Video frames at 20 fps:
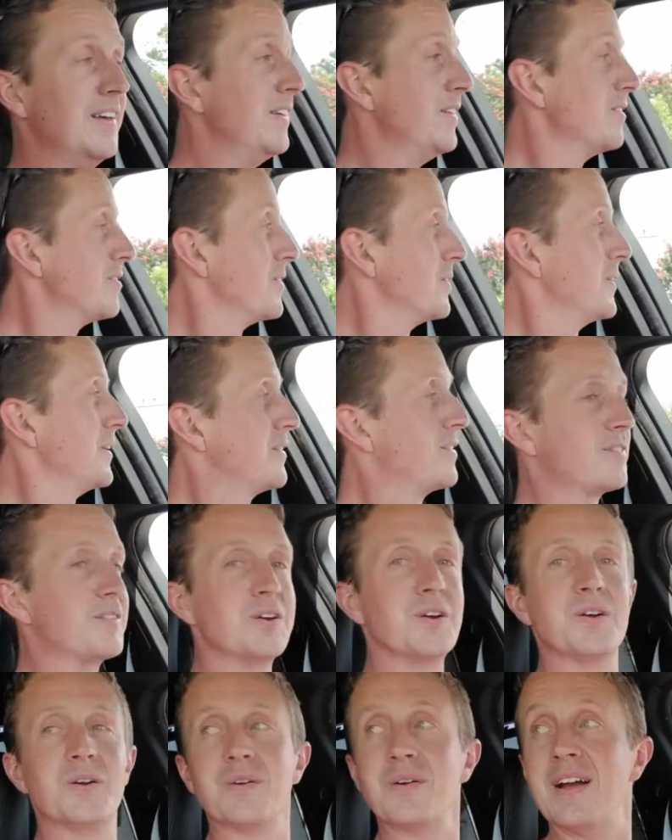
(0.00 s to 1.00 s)
So let's
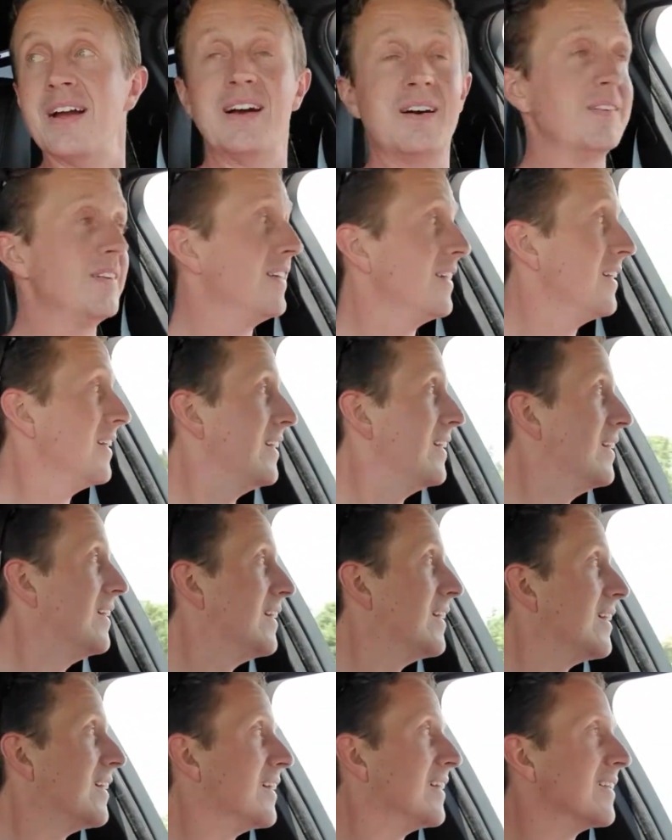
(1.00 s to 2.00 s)
turn around
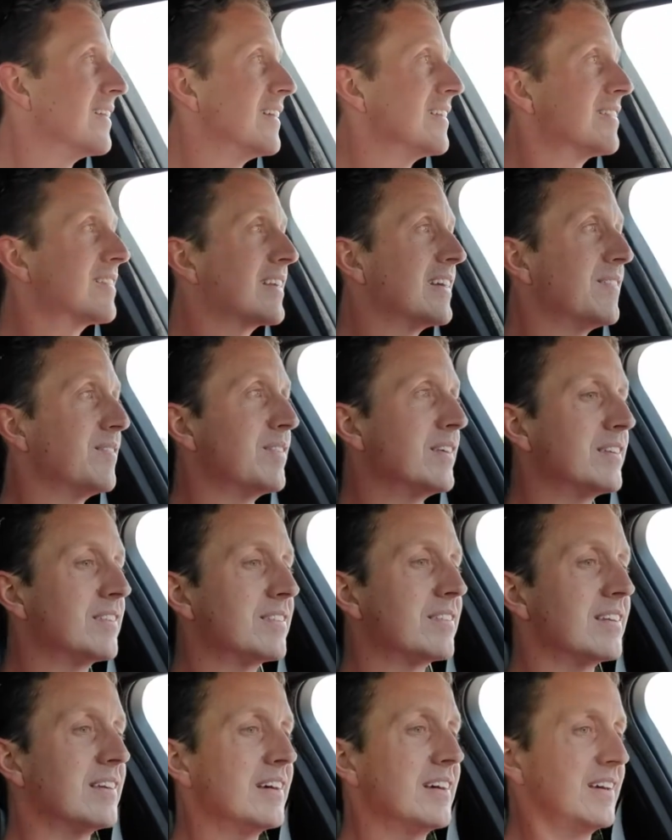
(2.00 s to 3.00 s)
and let's give this
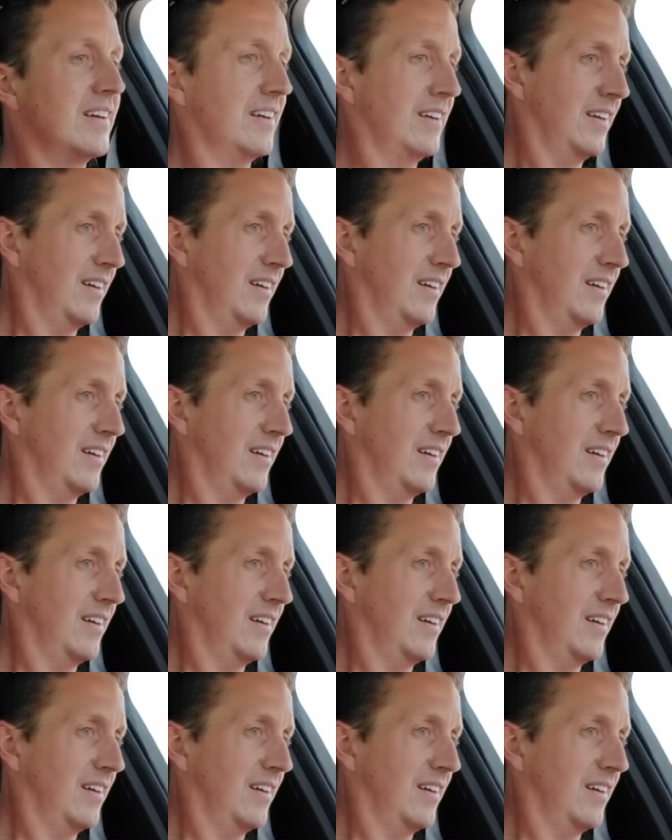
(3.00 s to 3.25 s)
another